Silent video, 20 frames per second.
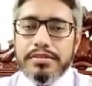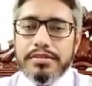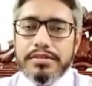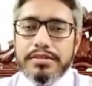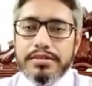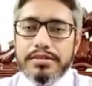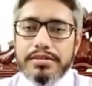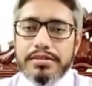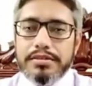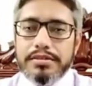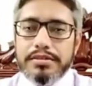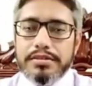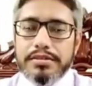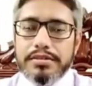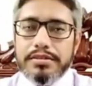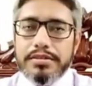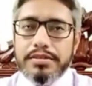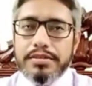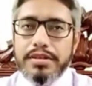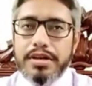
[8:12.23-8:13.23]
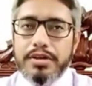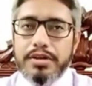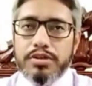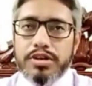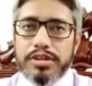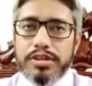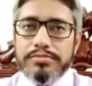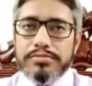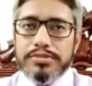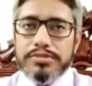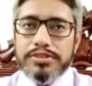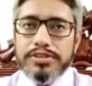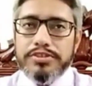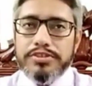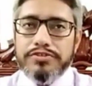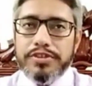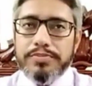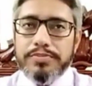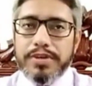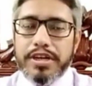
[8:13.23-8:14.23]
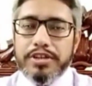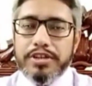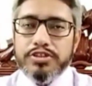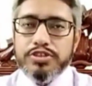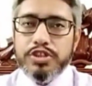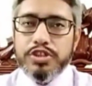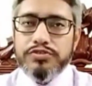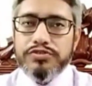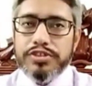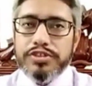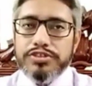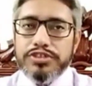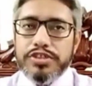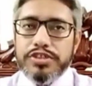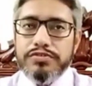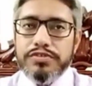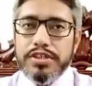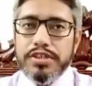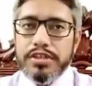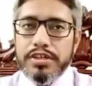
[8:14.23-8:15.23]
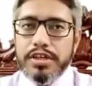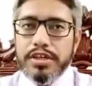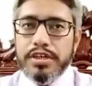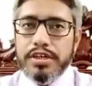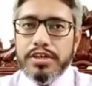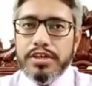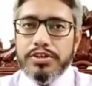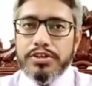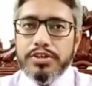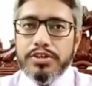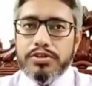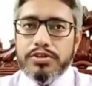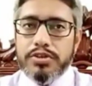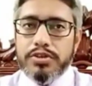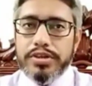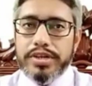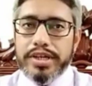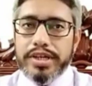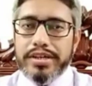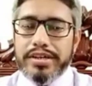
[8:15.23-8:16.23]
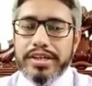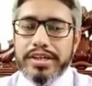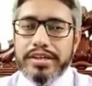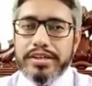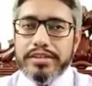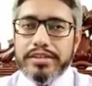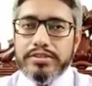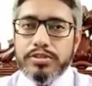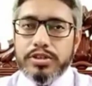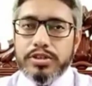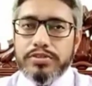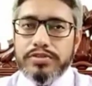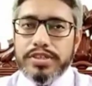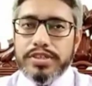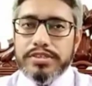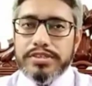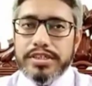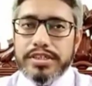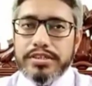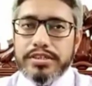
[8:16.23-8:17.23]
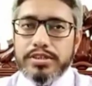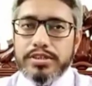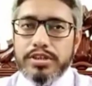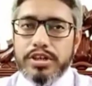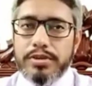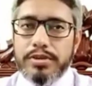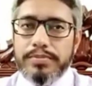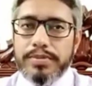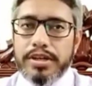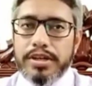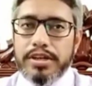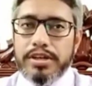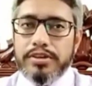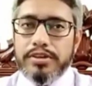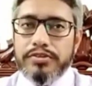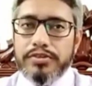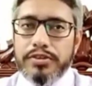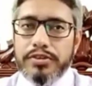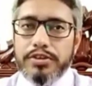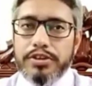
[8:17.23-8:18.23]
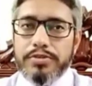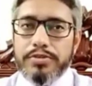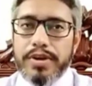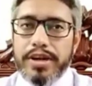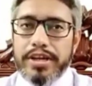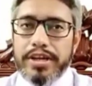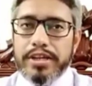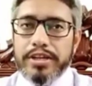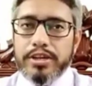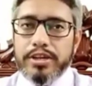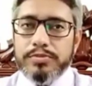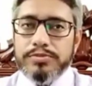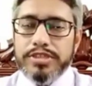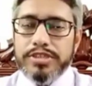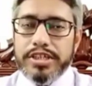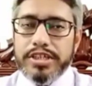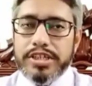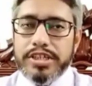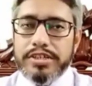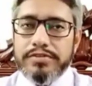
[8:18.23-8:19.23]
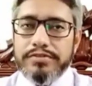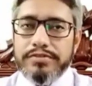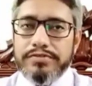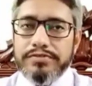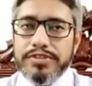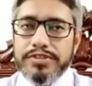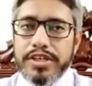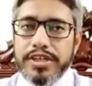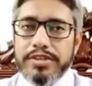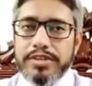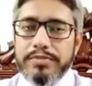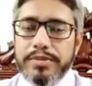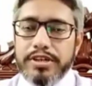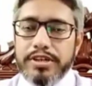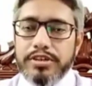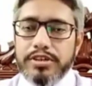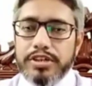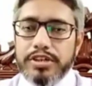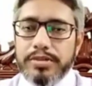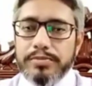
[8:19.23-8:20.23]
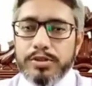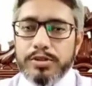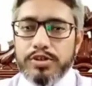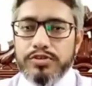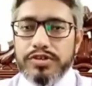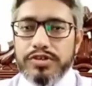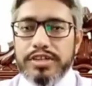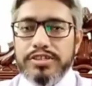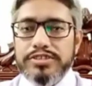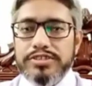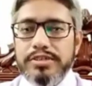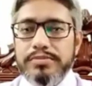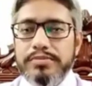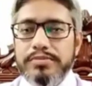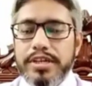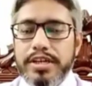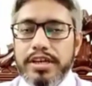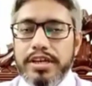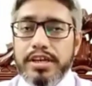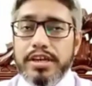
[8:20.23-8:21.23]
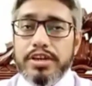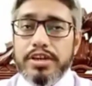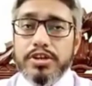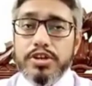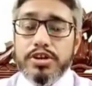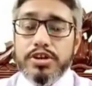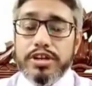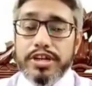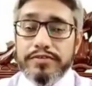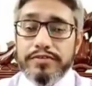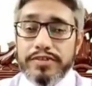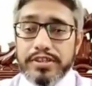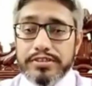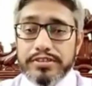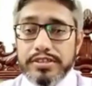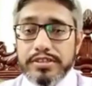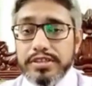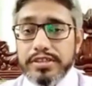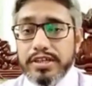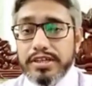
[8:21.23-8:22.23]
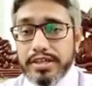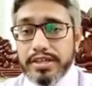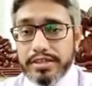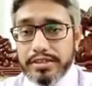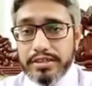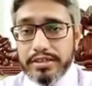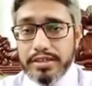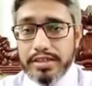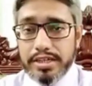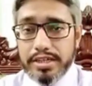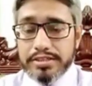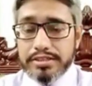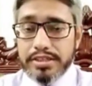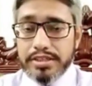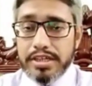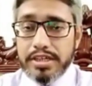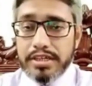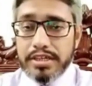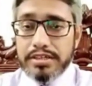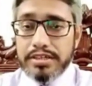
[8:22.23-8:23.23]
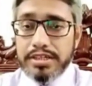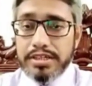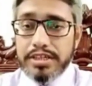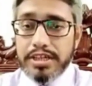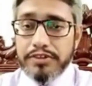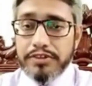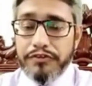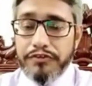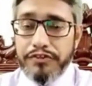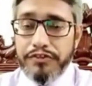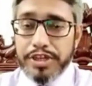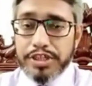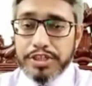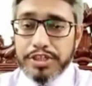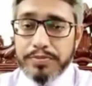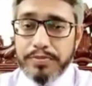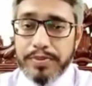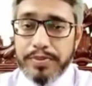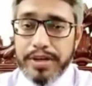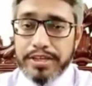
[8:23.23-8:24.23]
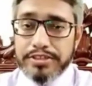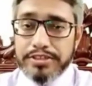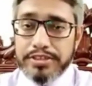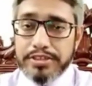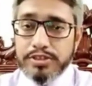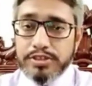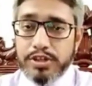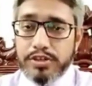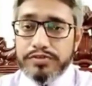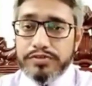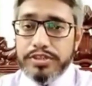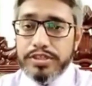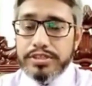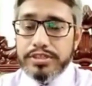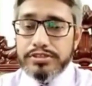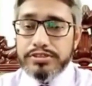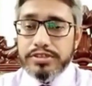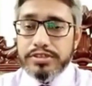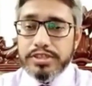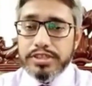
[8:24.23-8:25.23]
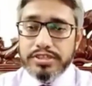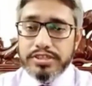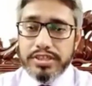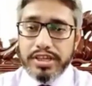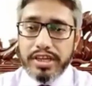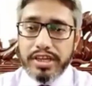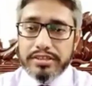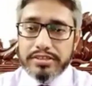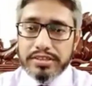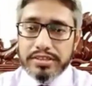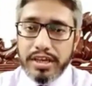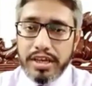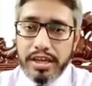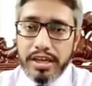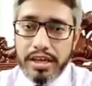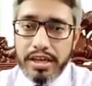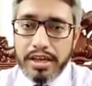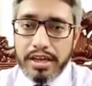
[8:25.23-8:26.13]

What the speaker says: Now comes the different parts of a CV. Your contact details always at the top, followed by an objective statement or a profile summary. Your references are at the last. These are fixed places of these three things.